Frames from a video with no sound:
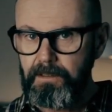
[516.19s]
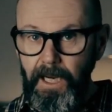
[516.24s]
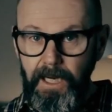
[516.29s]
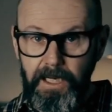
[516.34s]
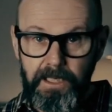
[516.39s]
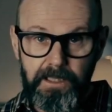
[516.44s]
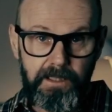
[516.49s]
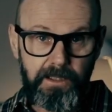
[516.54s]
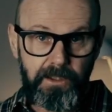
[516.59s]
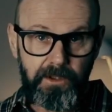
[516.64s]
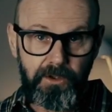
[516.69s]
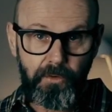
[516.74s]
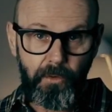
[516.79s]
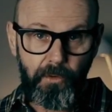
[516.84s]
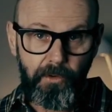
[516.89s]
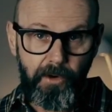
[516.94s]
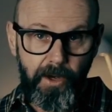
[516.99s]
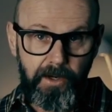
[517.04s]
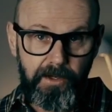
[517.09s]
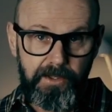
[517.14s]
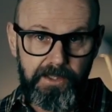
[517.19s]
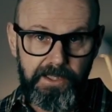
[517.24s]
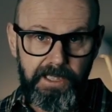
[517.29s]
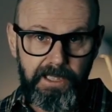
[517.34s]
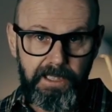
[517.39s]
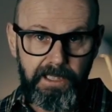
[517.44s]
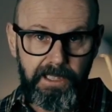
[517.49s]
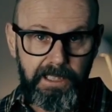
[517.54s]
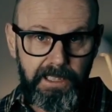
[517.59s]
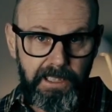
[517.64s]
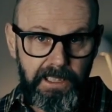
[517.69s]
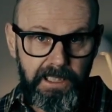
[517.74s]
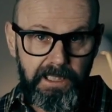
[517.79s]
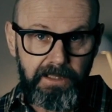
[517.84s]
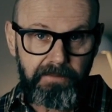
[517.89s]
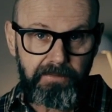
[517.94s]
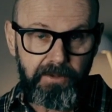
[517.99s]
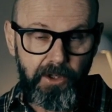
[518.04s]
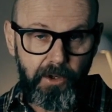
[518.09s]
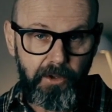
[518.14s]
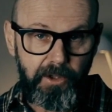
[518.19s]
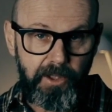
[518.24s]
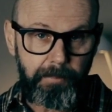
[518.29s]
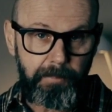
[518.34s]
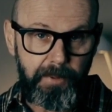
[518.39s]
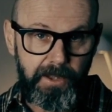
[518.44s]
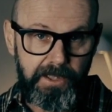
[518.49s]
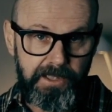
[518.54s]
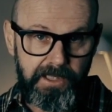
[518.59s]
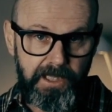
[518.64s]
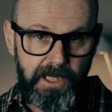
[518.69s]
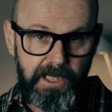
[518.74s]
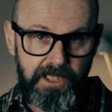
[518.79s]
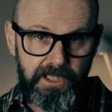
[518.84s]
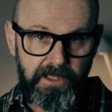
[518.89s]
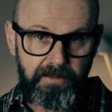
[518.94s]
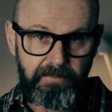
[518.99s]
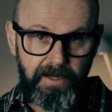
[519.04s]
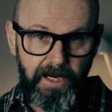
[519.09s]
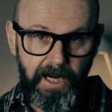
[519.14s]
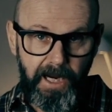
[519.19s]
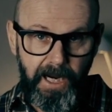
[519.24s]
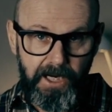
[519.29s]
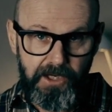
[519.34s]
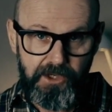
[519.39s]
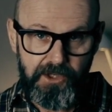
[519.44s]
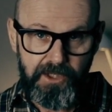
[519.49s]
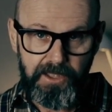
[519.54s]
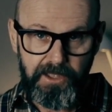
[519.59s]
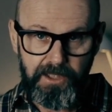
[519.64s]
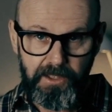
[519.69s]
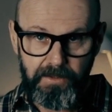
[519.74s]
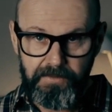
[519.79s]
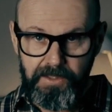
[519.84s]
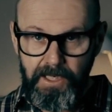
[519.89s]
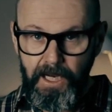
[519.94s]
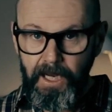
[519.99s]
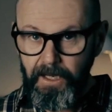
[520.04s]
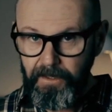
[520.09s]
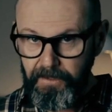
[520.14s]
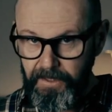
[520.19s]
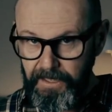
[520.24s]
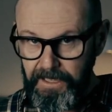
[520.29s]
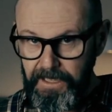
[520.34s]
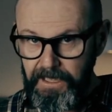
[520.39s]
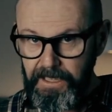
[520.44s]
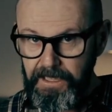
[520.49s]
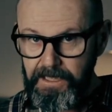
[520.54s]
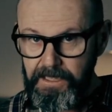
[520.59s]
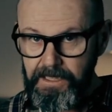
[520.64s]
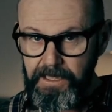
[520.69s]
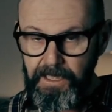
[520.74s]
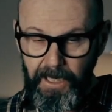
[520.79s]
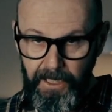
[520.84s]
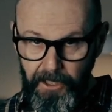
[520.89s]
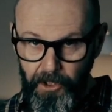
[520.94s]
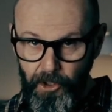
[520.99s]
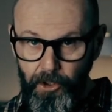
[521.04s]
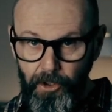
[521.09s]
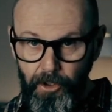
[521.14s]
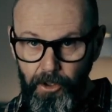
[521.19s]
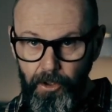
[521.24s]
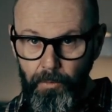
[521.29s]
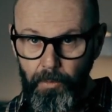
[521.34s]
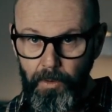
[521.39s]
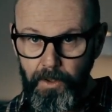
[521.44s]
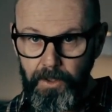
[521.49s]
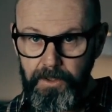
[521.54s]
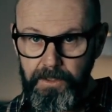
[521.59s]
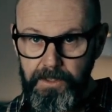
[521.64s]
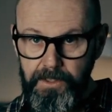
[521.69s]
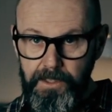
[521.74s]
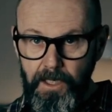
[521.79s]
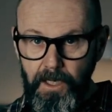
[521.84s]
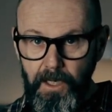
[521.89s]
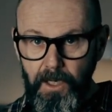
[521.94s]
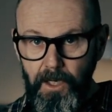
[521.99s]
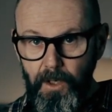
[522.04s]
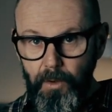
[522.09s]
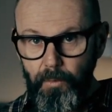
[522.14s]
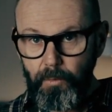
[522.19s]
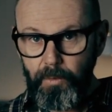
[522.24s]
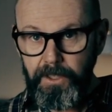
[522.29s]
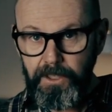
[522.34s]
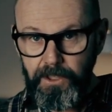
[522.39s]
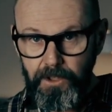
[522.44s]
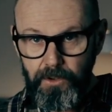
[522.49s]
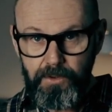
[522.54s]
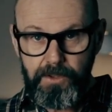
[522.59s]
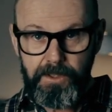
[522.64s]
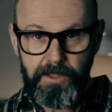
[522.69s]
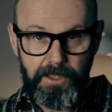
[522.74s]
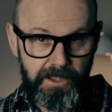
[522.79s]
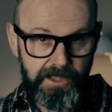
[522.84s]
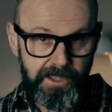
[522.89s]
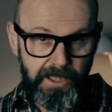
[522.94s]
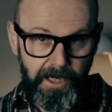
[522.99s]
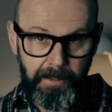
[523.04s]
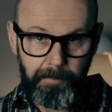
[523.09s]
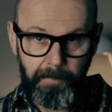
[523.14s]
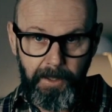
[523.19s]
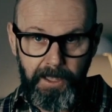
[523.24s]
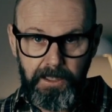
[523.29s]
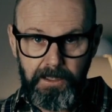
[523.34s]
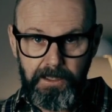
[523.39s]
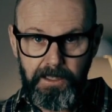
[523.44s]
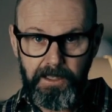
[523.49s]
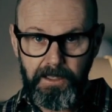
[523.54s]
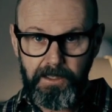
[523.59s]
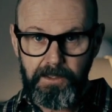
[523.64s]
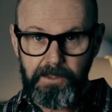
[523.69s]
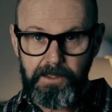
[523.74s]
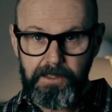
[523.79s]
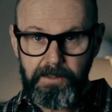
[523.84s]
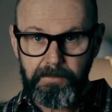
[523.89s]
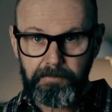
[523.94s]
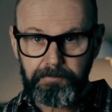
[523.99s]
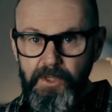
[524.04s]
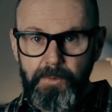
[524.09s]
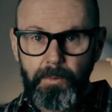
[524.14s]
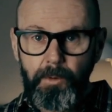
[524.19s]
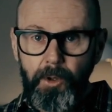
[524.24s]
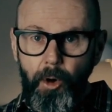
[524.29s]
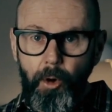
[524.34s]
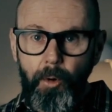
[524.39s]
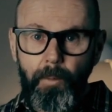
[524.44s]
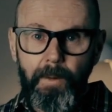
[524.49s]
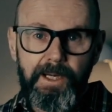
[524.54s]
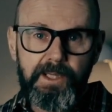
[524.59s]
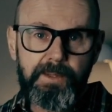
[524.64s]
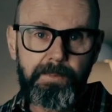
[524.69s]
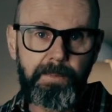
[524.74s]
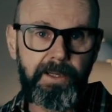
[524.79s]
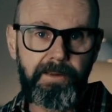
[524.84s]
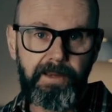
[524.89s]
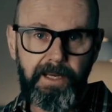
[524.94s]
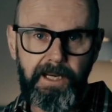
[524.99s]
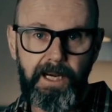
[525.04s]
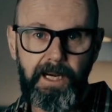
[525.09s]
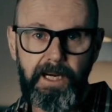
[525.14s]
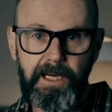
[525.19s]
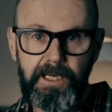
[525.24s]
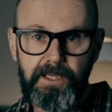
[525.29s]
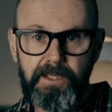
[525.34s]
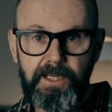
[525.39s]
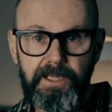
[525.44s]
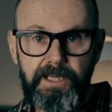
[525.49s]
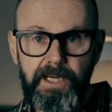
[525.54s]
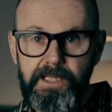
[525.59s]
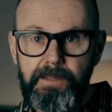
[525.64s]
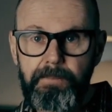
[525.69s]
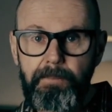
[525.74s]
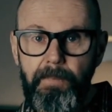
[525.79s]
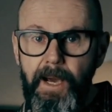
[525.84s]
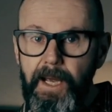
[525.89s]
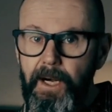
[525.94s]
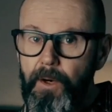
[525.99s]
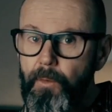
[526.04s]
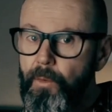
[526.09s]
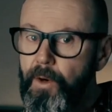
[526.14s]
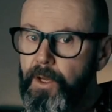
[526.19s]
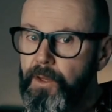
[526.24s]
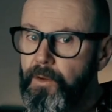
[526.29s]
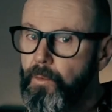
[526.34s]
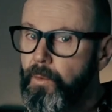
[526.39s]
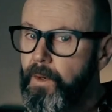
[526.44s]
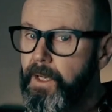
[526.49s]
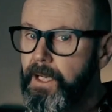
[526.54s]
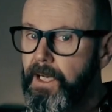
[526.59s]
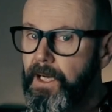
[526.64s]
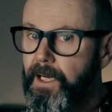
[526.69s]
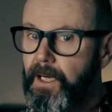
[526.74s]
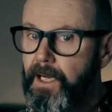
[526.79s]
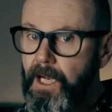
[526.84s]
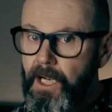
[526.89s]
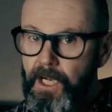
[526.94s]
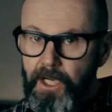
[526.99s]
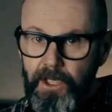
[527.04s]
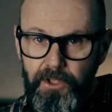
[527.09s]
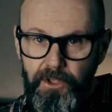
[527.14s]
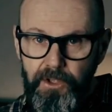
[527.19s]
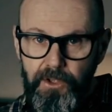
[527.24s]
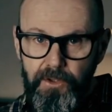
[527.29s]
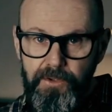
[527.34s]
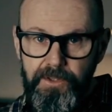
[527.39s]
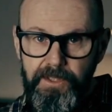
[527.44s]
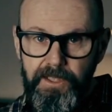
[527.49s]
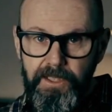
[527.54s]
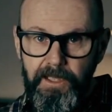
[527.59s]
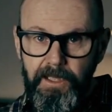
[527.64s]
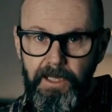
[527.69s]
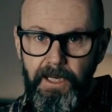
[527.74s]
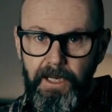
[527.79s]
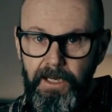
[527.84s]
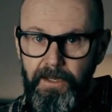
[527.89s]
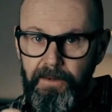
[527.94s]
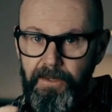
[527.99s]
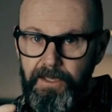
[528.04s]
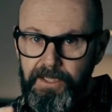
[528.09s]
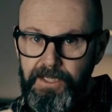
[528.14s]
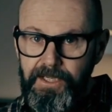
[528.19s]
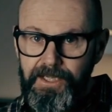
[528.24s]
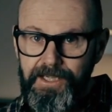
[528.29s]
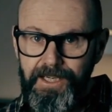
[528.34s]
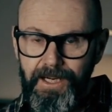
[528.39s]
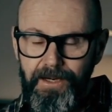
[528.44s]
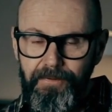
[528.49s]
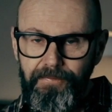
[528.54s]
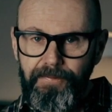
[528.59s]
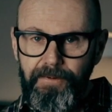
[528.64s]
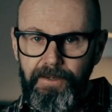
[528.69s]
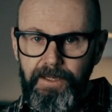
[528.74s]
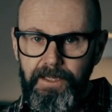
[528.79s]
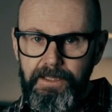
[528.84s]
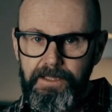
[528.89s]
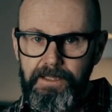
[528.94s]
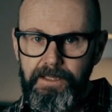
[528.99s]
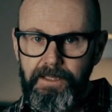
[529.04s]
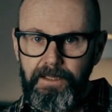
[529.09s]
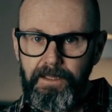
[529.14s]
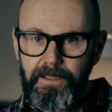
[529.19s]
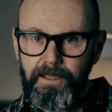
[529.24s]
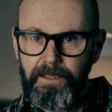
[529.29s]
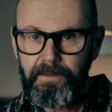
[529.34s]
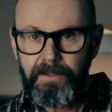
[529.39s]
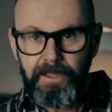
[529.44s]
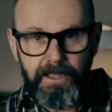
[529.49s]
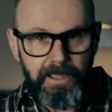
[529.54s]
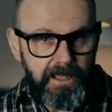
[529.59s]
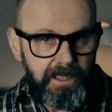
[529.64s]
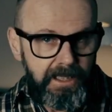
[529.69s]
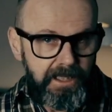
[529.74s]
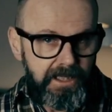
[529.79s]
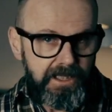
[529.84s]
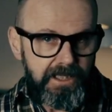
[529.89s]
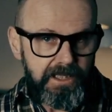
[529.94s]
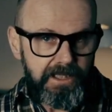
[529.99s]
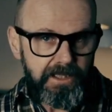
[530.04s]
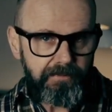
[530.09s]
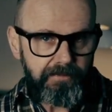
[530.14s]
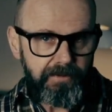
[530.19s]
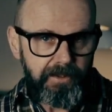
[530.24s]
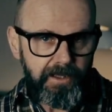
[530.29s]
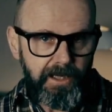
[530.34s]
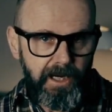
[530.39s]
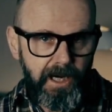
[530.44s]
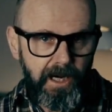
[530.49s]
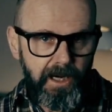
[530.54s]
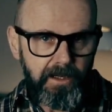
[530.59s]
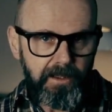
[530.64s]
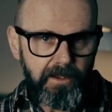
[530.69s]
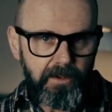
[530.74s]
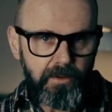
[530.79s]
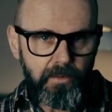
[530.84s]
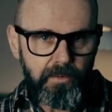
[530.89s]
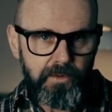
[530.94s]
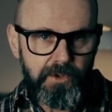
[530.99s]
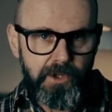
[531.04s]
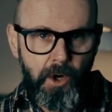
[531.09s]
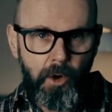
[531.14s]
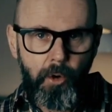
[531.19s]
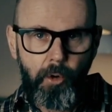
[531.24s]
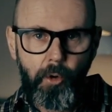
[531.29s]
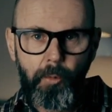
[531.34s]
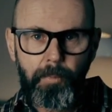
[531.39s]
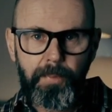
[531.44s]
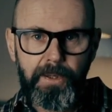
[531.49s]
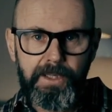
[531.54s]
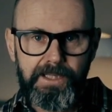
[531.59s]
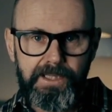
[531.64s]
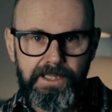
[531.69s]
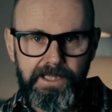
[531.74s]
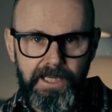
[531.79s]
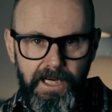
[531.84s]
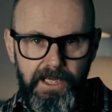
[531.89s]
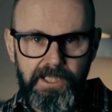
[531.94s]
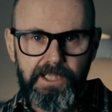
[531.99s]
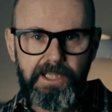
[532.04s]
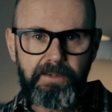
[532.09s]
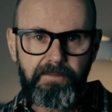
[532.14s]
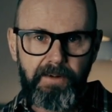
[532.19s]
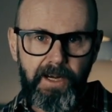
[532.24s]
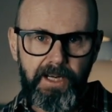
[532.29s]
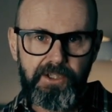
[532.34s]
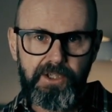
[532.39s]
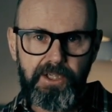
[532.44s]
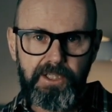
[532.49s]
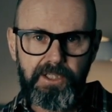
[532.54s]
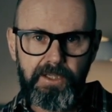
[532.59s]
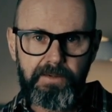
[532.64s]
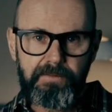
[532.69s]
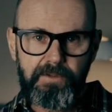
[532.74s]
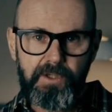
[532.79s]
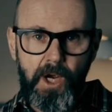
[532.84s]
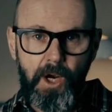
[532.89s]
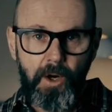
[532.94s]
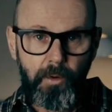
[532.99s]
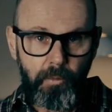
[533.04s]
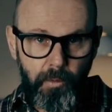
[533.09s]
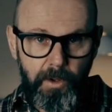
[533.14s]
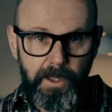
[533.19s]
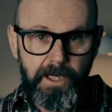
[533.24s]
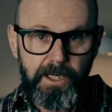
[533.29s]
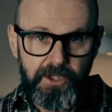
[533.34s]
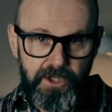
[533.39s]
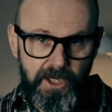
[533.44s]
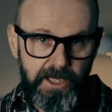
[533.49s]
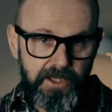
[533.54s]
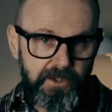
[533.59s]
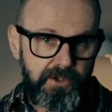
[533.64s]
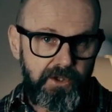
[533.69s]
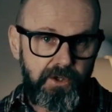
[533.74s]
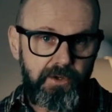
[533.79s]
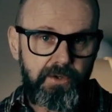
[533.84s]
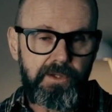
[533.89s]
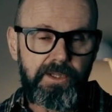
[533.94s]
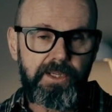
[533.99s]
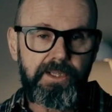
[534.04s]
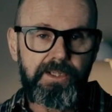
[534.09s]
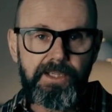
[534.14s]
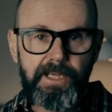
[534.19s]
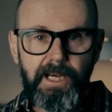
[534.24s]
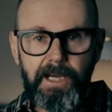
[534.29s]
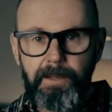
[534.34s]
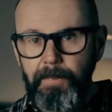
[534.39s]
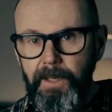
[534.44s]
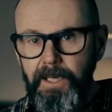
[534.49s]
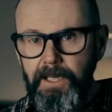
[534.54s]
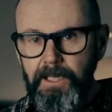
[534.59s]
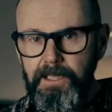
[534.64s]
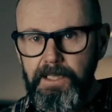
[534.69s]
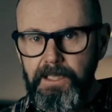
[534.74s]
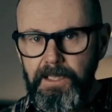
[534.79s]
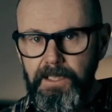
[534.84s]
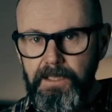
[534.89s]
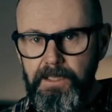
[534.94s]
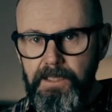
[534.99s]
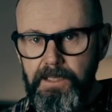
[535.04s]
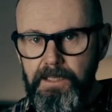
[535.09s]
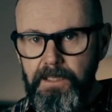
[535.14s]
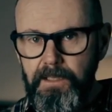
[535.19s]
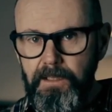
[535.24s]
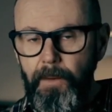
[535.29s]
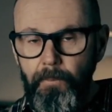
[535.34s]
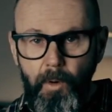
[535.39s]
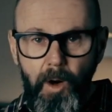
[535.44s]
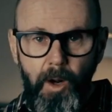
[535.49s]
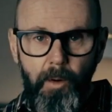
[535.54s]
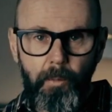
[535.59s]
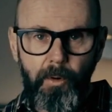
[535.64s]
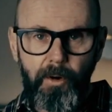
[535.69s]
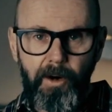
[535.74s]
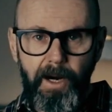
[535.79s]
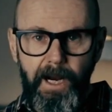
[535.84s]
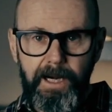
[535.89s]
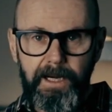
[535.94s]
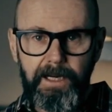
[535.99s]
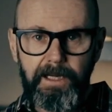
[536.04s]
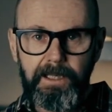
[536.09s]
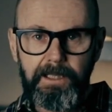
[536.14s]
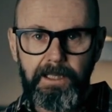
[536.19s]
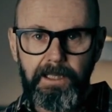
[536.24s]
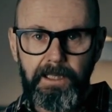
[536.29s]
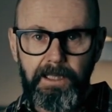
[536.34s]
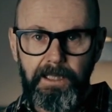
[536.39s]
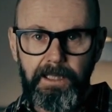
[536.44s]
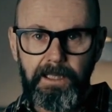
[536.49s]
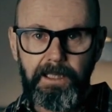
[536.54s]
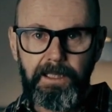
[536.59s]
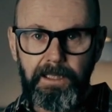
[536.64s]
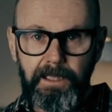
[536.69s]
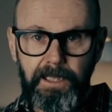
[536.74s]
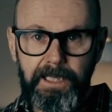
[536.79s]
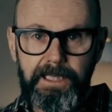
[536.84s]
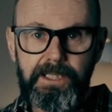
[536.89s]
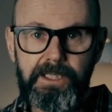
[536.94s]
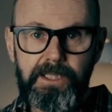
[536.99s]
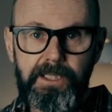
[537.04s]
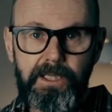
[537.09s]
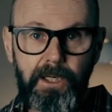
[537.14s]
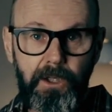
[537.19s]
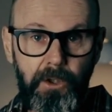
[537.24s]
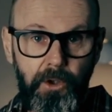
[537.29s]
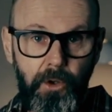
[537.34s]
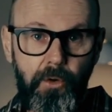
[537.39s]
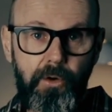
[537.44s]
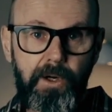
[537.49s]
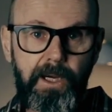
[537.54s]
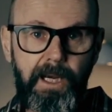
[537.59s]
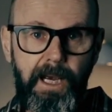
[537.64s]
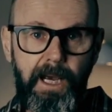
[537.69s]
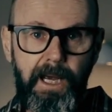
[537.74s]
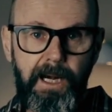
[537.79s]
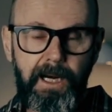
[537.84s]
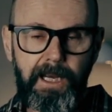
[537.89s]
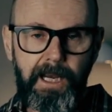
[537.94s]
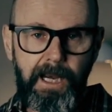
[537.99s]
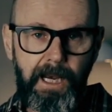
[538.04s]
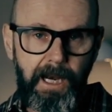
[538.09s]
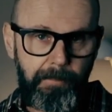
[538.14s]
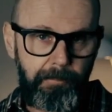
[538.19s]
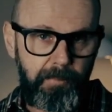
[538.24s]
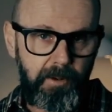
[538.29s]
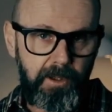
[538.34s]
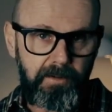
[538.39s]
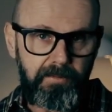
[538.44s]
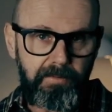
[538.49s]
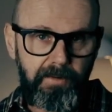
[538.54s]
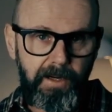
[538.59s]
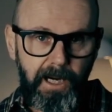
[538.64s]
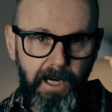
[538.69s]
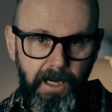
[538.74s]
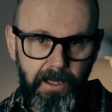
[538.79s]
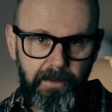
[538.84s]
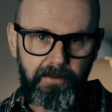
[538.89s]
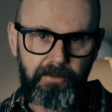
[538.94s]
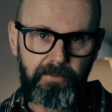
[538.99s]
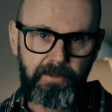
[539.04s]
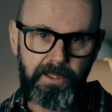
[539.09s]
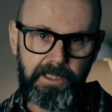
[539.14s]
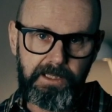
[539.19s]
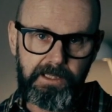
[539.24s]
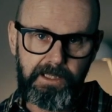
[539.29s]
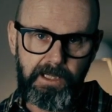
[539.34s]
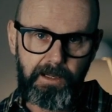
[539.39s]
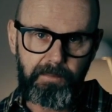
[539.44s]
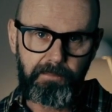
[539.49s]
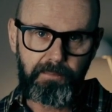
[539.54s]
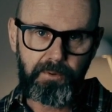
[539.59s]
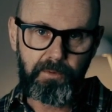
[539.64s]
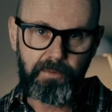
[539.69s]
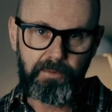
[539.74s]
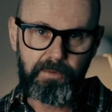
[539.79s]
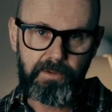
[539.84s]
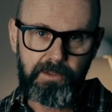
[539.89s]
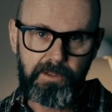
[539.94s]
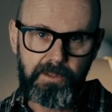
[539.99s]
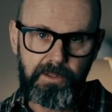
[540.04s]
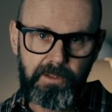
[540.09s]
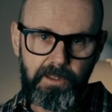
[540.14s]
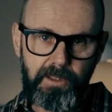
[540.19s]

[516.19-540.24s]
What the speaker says: And you'll notice here, even on the possessive adjectives, the his and her words, we use the same endings. And this will always be the case. It doesn't matter whether we are using the definite, the indefinite articles, or possessive adjectives, we just use the same endings. And while we're at it, let's look at a couple of other examples.